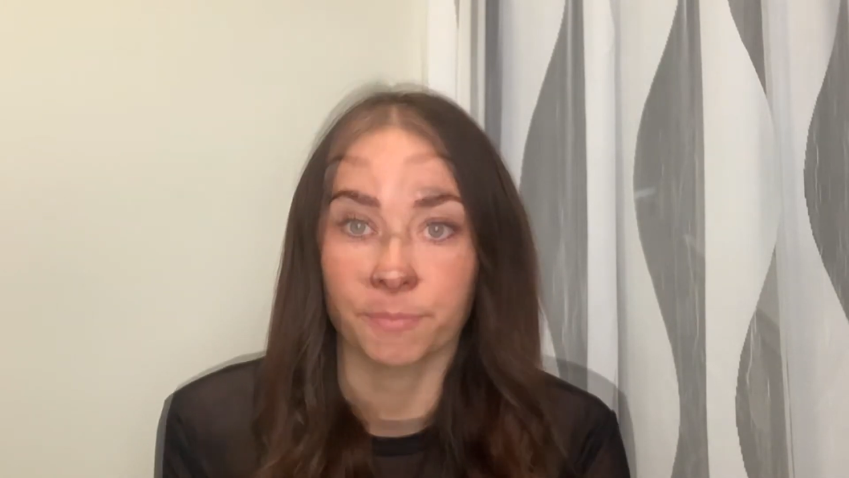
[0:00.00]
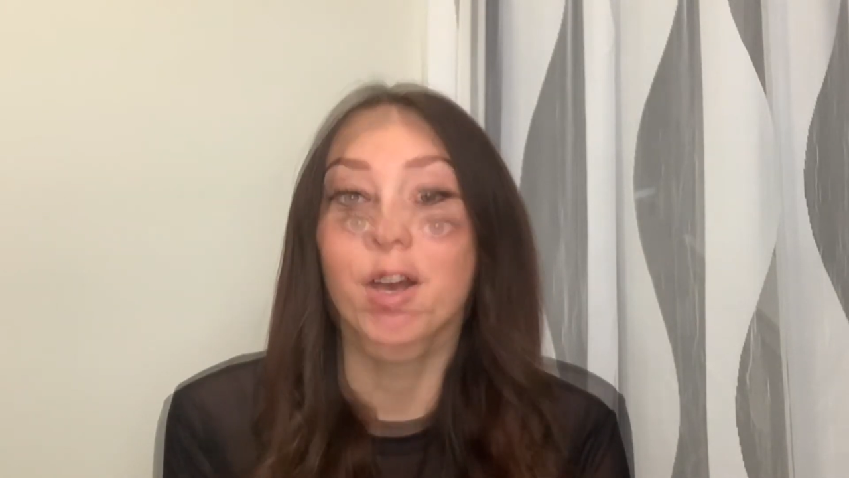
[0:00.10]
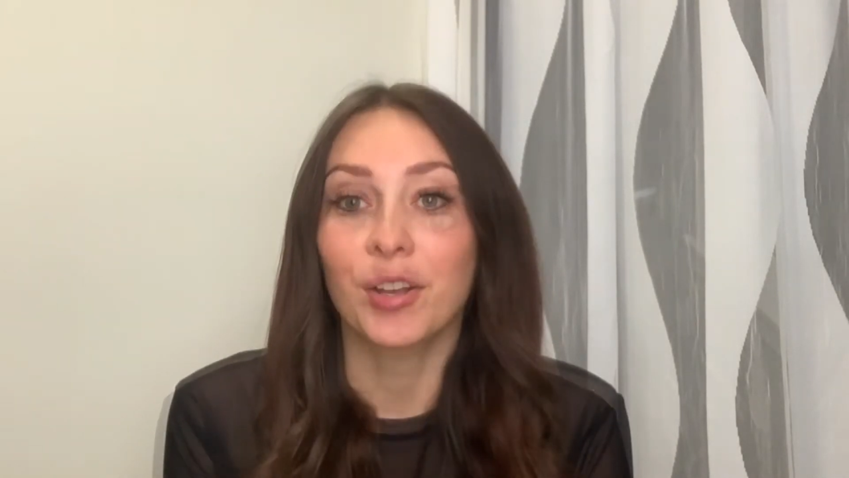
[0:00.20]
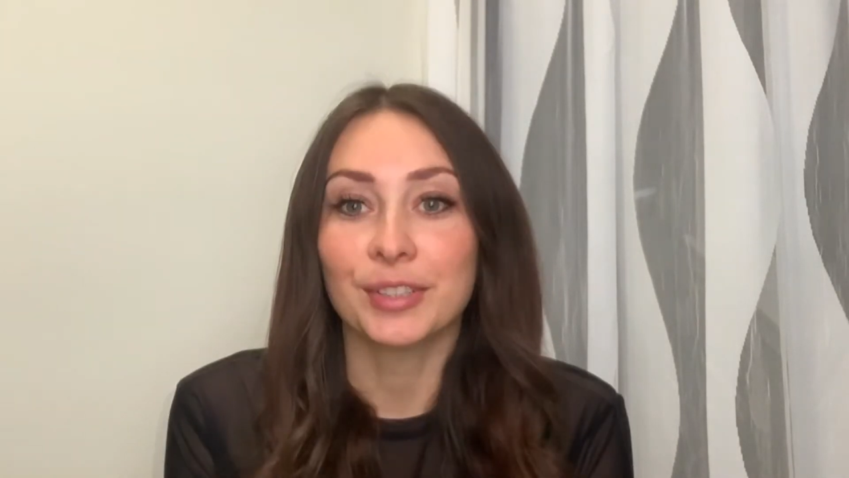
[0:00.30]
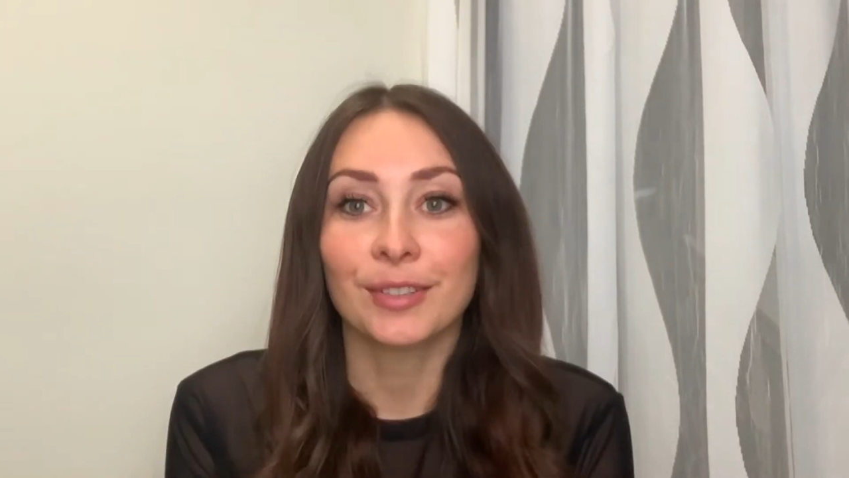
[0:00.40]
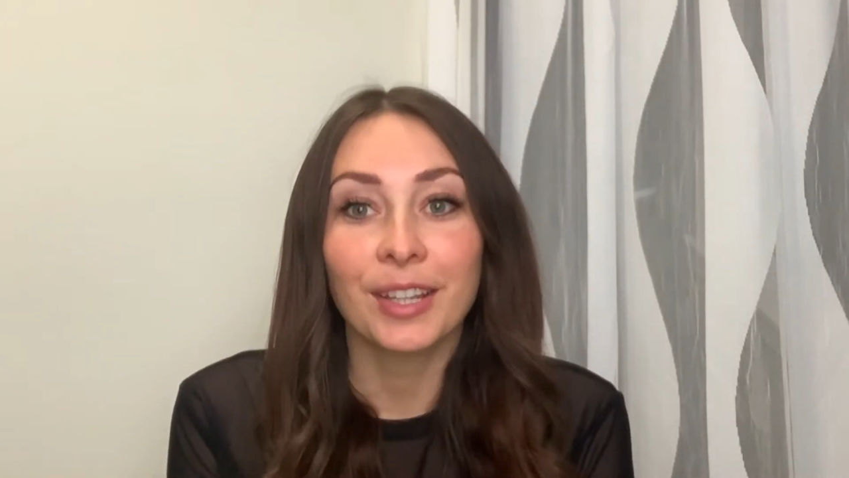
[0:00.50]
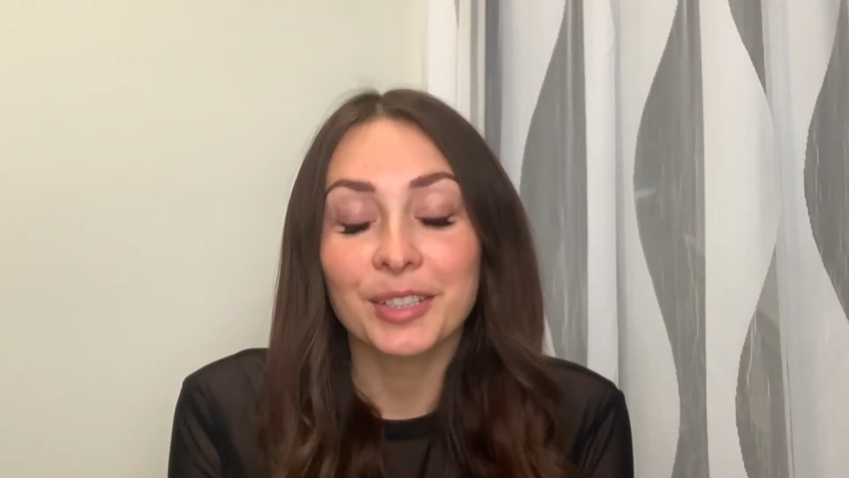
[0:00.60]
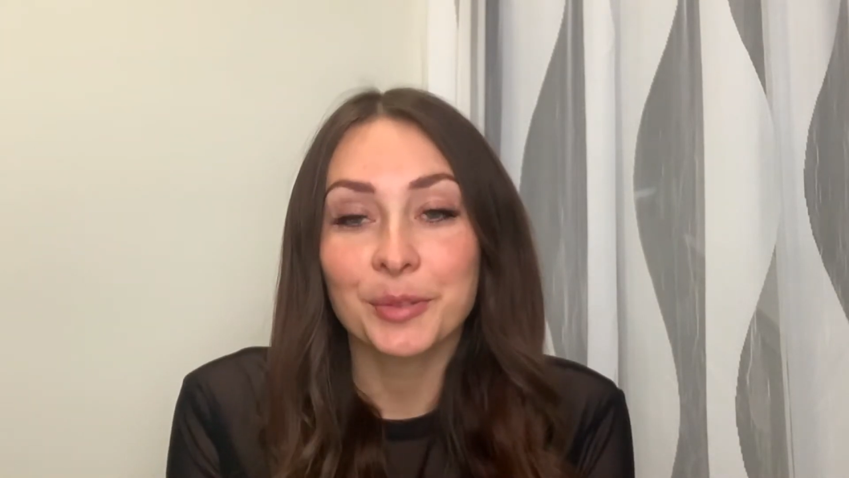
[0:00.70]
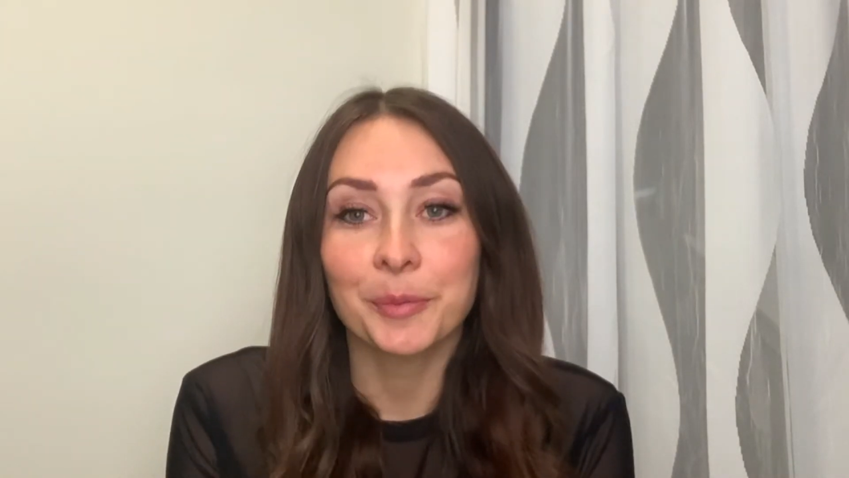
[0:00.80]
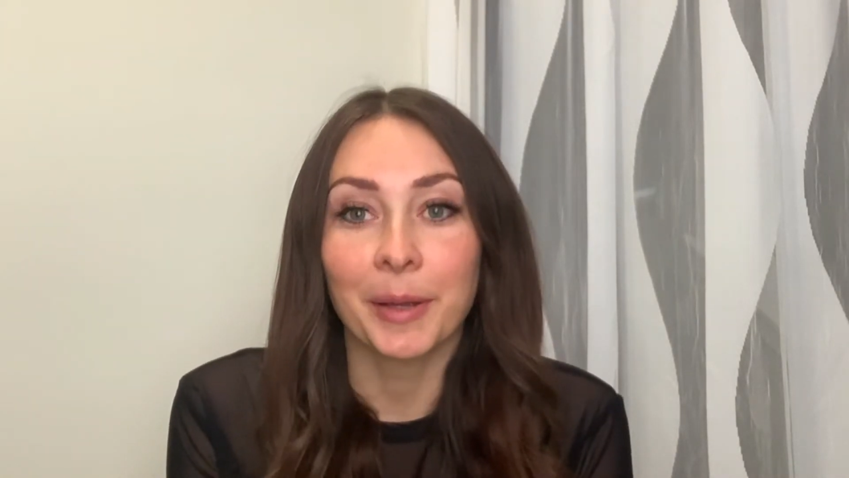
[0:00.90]
I also like
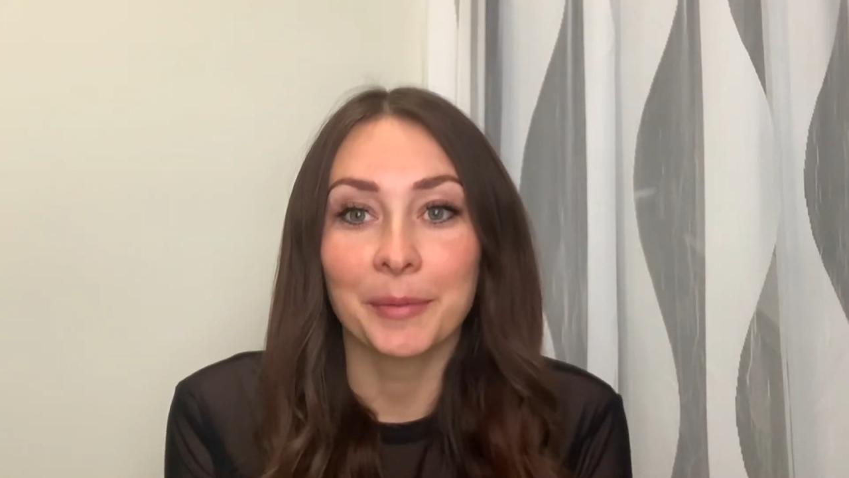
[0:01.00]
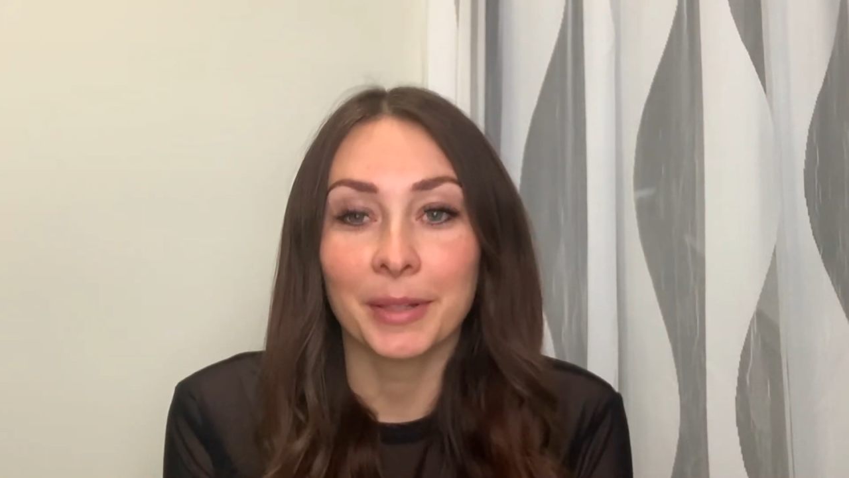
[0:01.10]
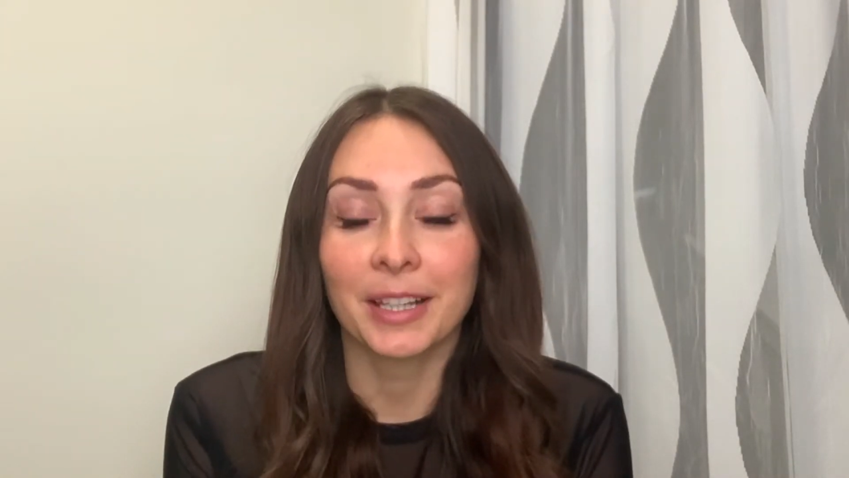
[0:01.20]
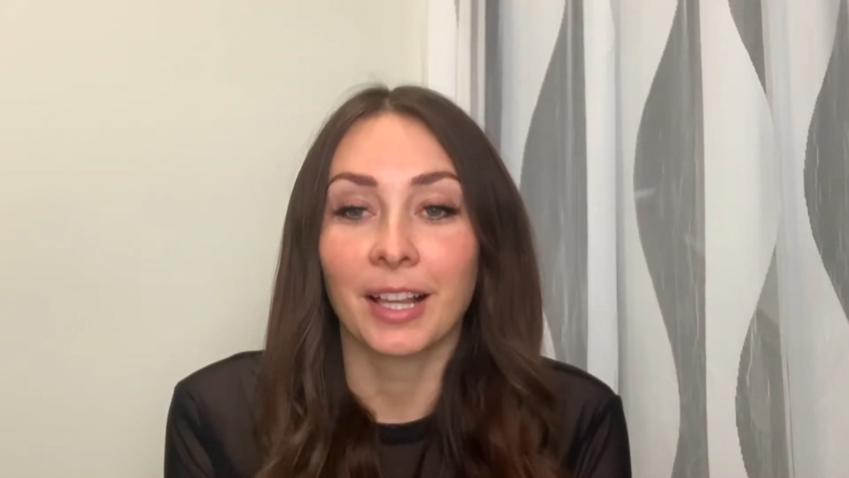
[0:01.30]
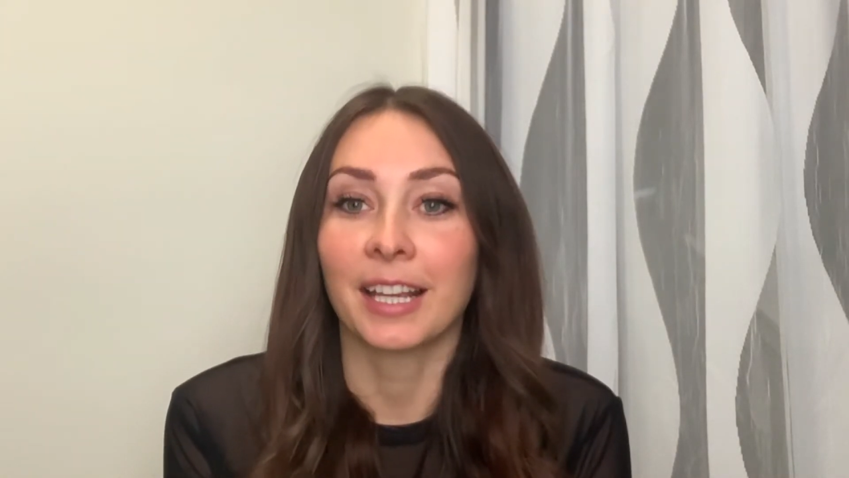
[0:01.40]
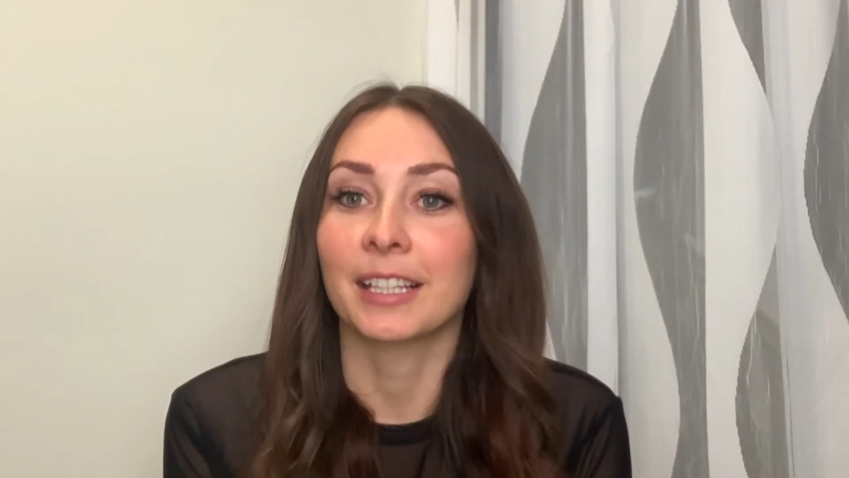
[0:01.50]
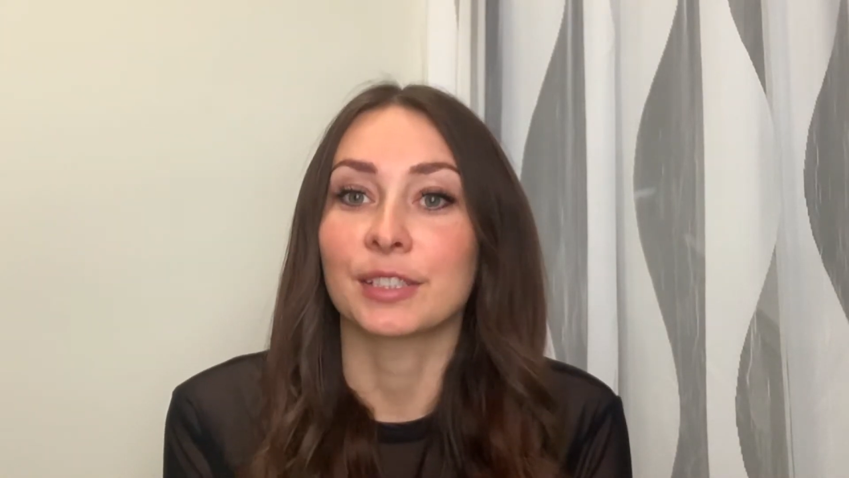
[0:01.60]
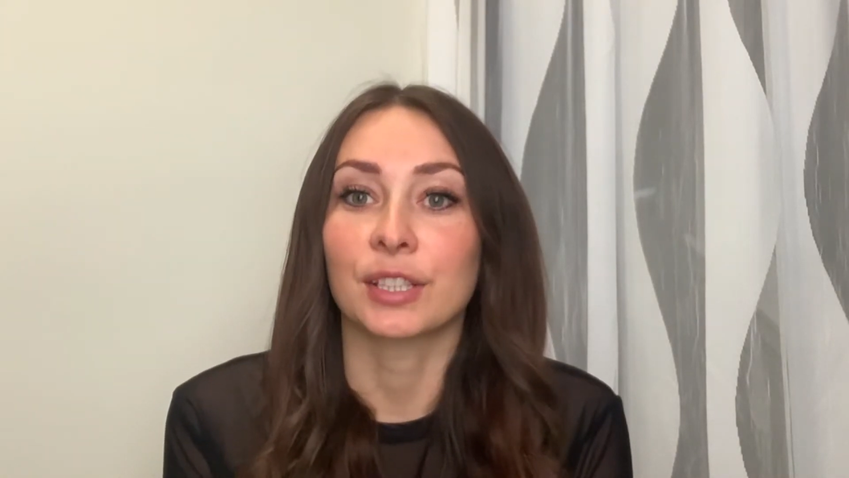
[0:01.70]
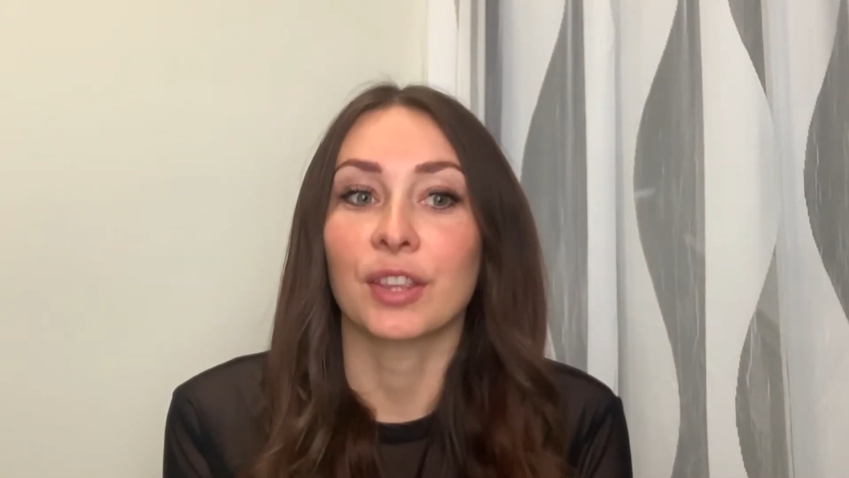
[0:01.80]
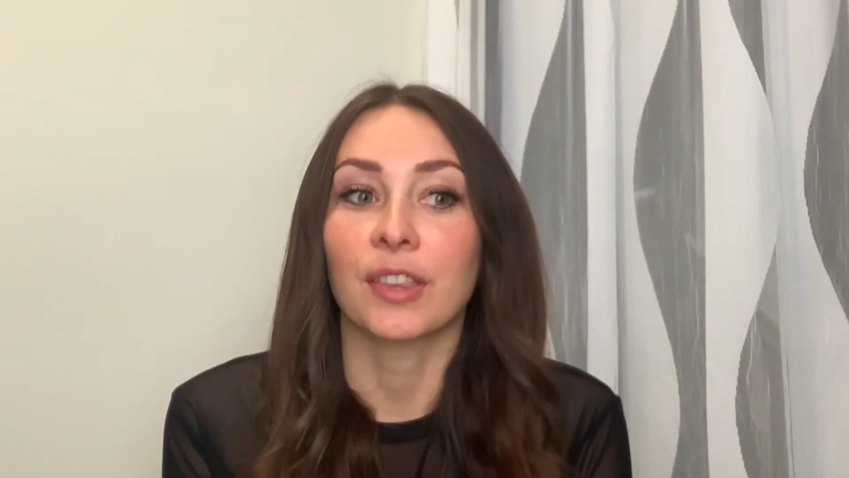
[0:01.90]
to remind my clients